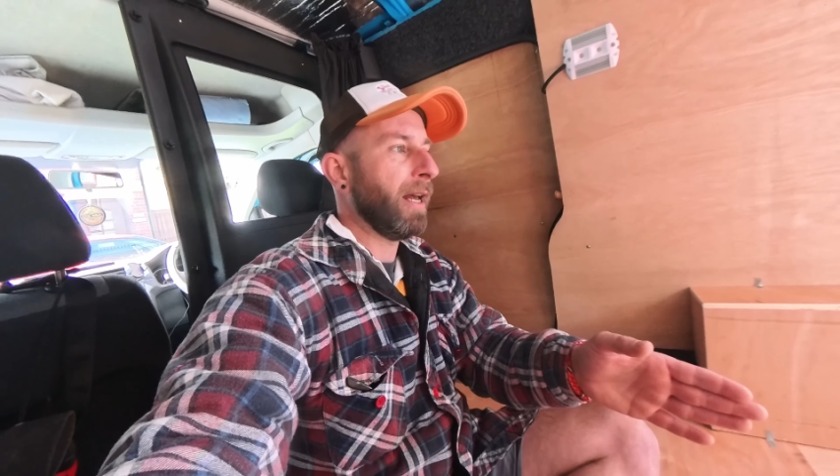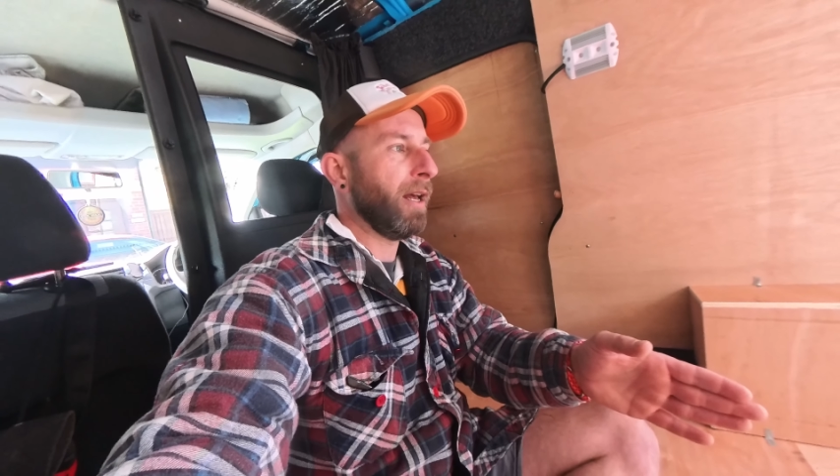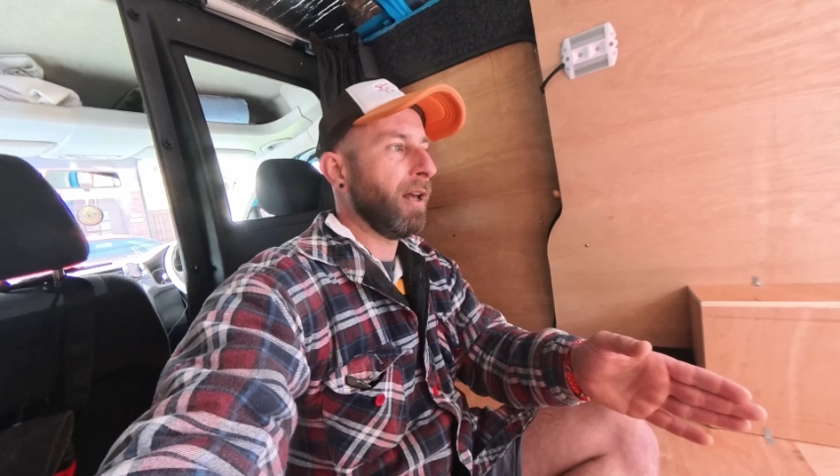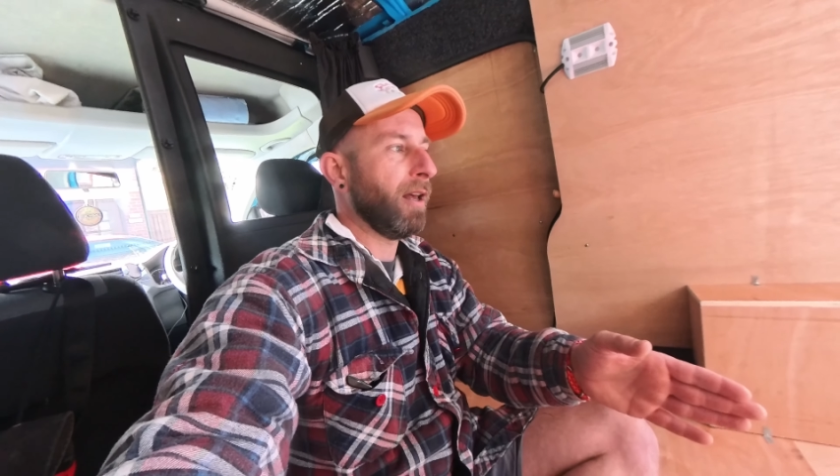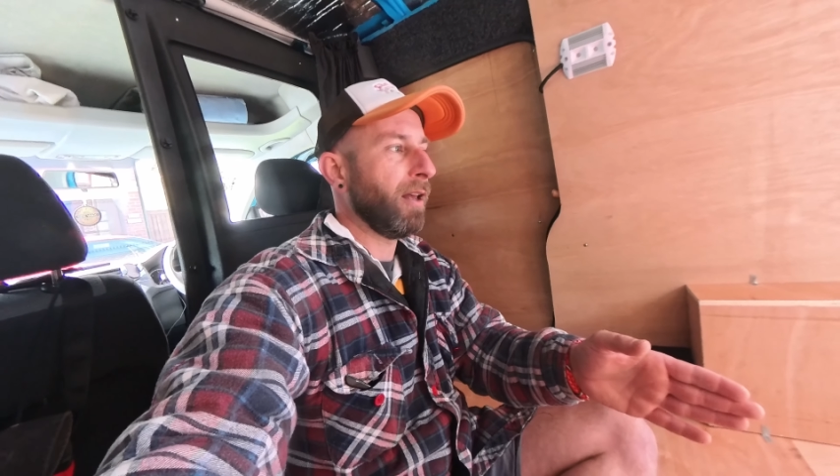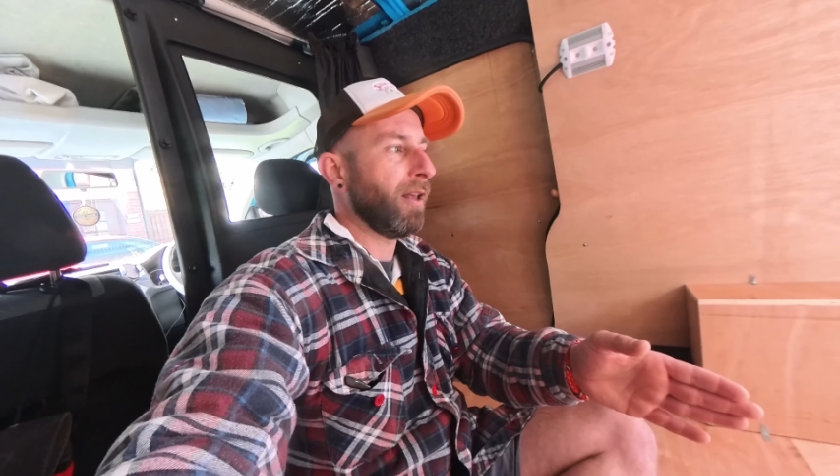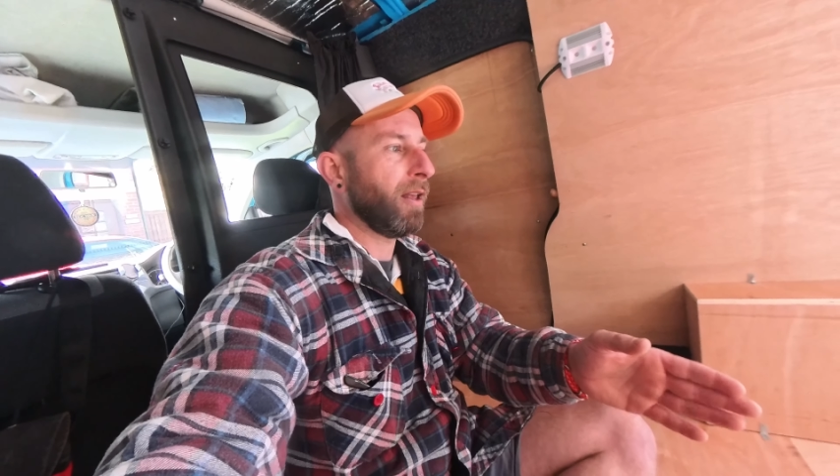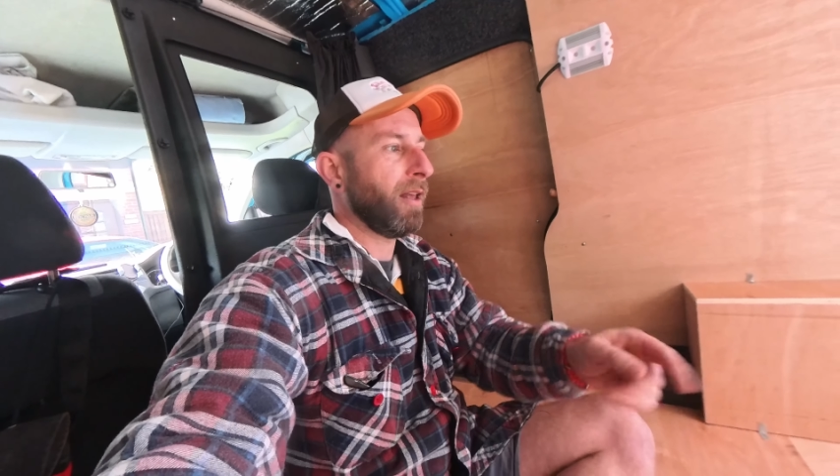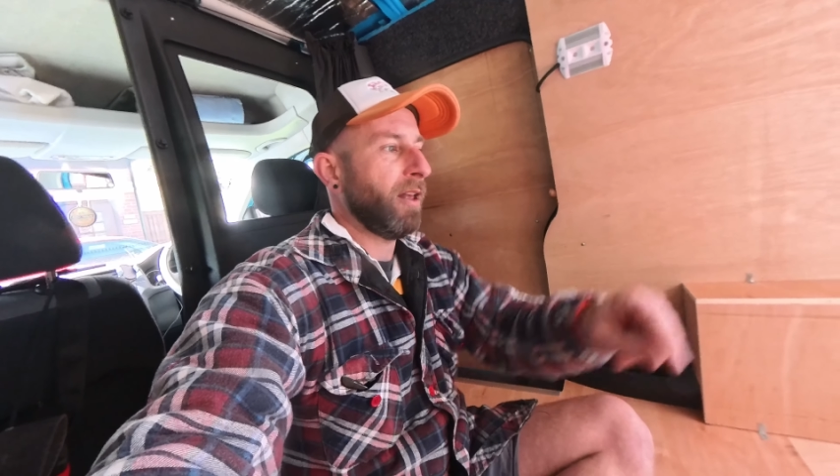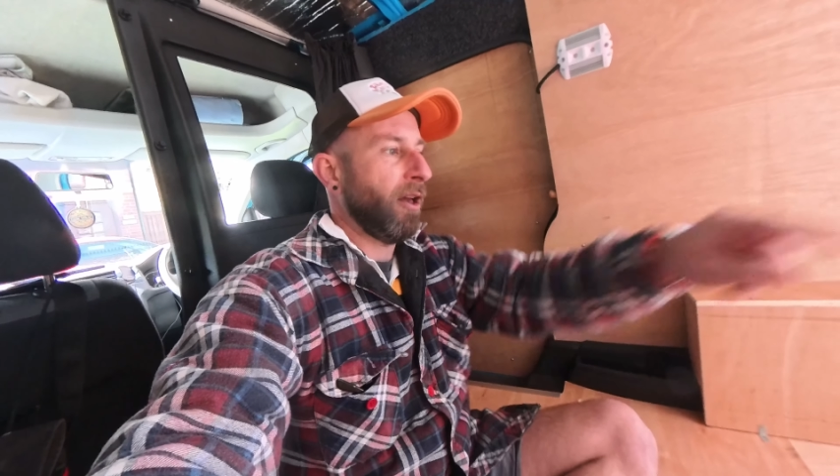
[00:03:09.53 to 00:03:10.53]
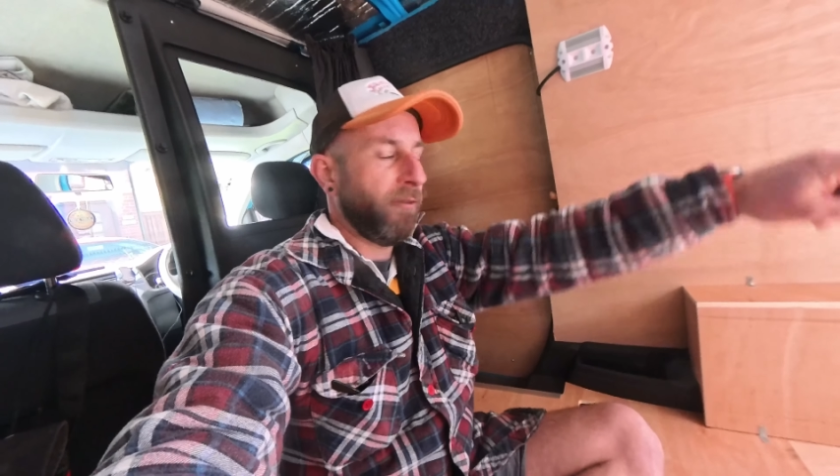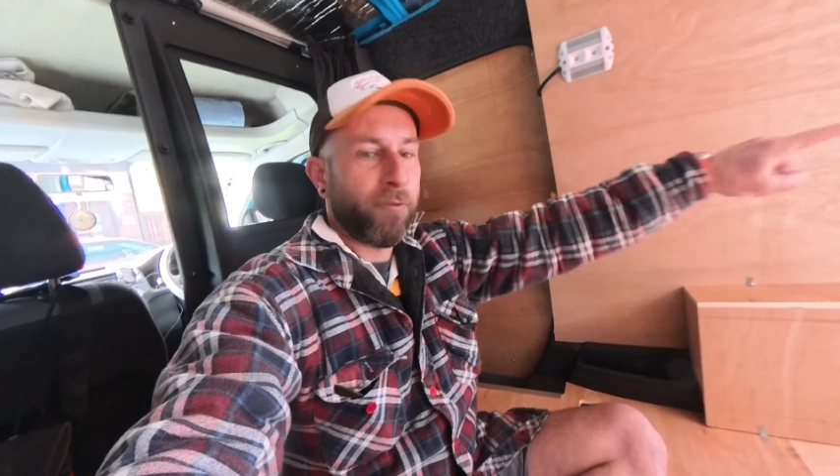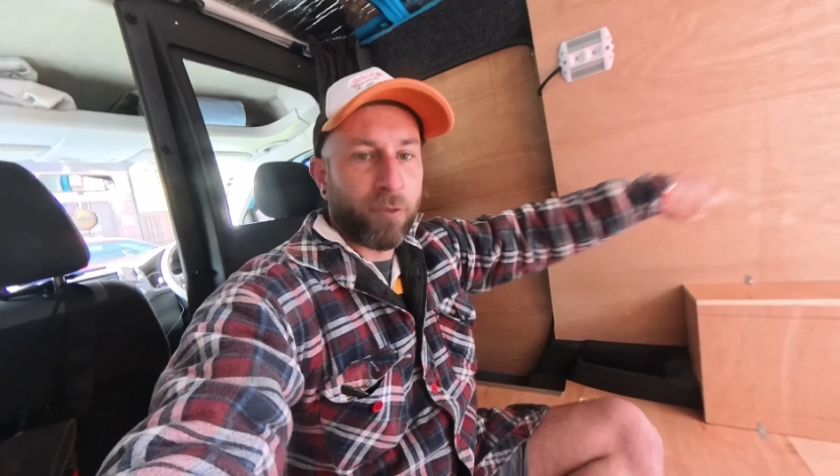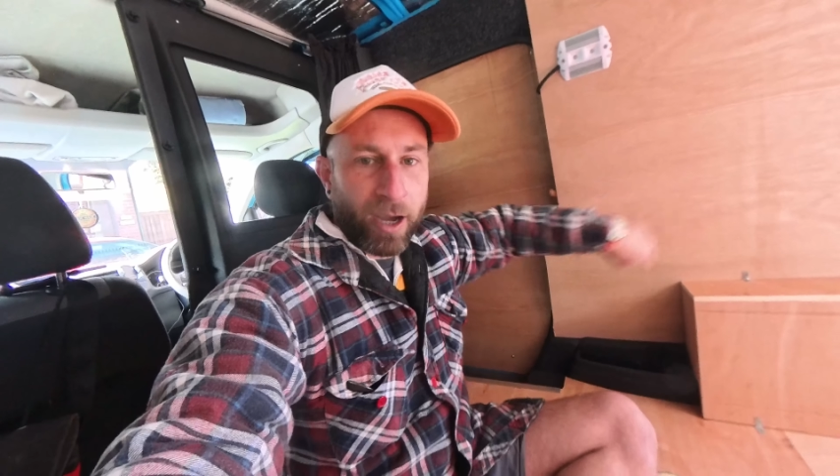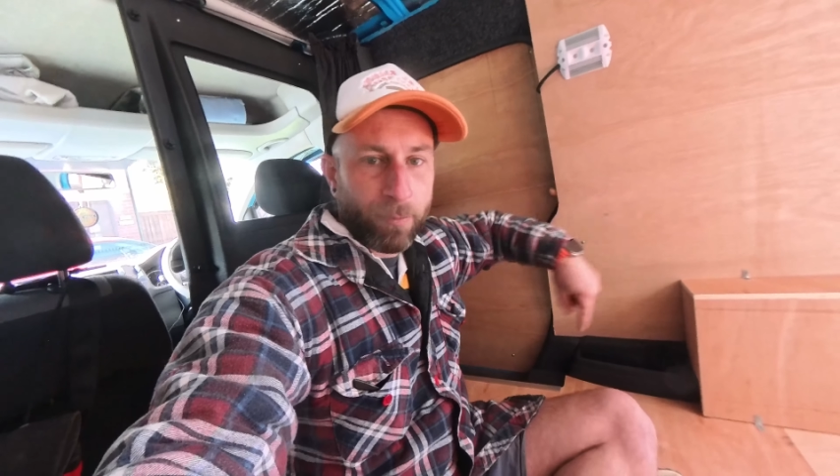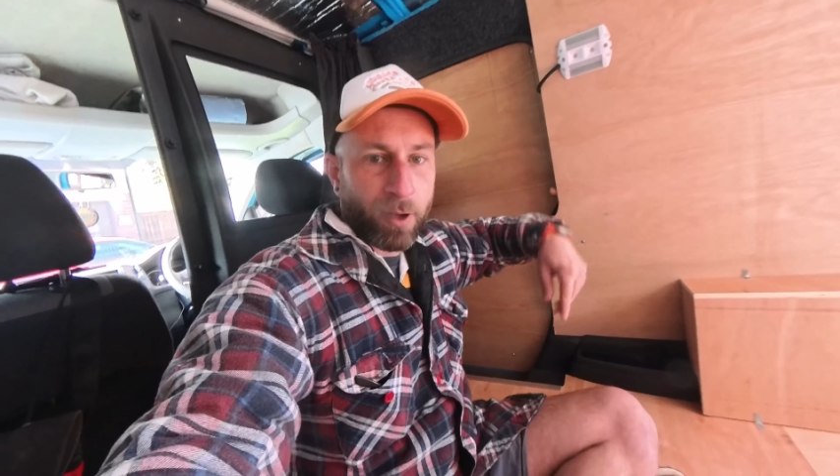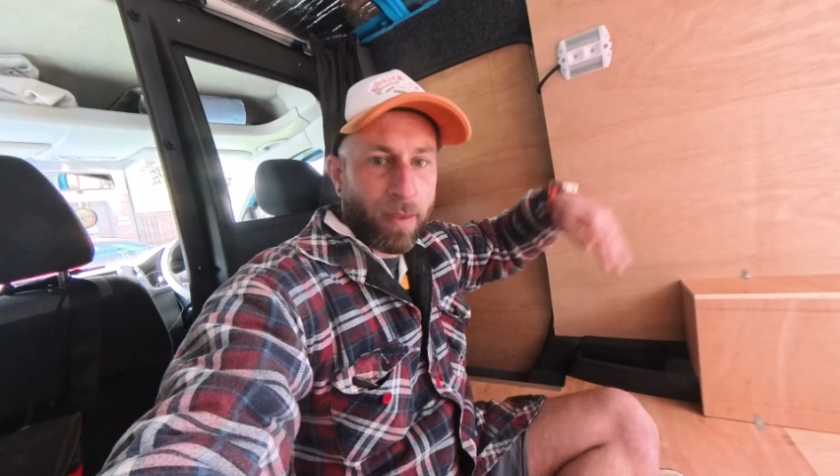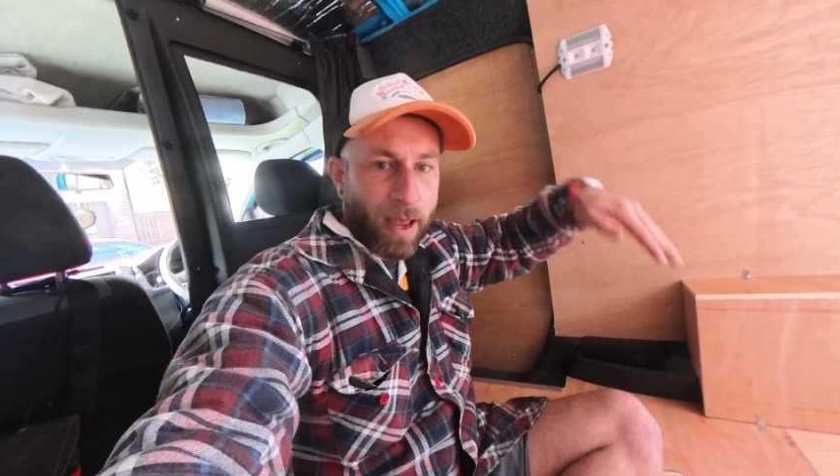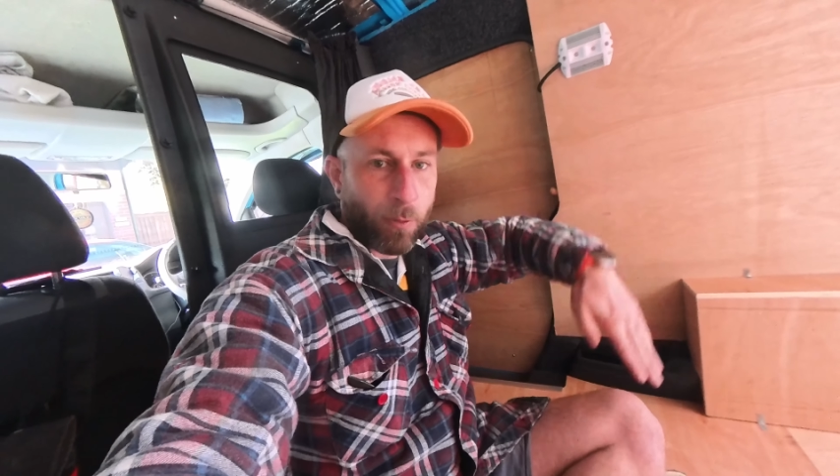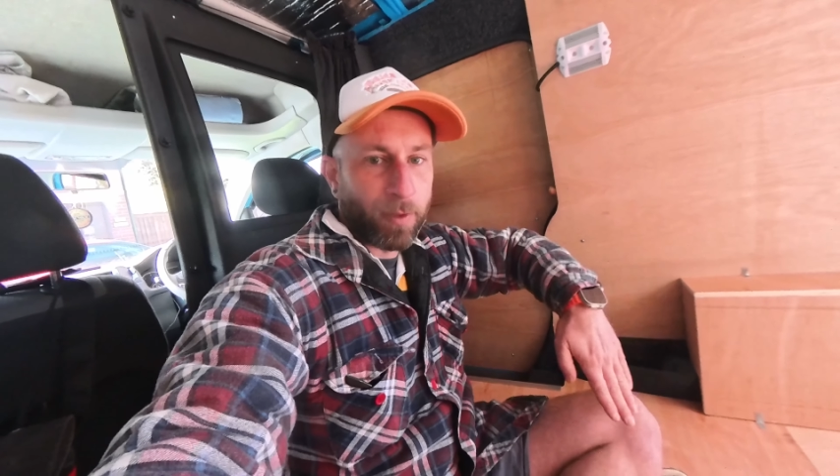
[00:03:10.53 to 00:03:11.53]
A frame like
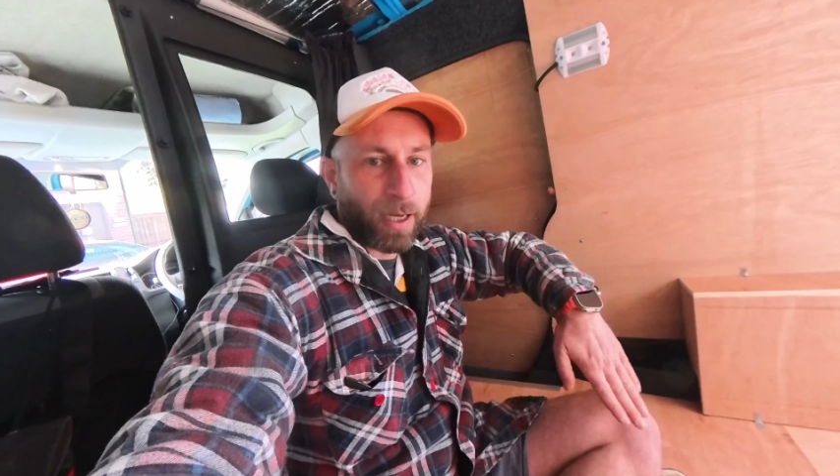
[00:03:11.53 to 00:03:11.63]
that with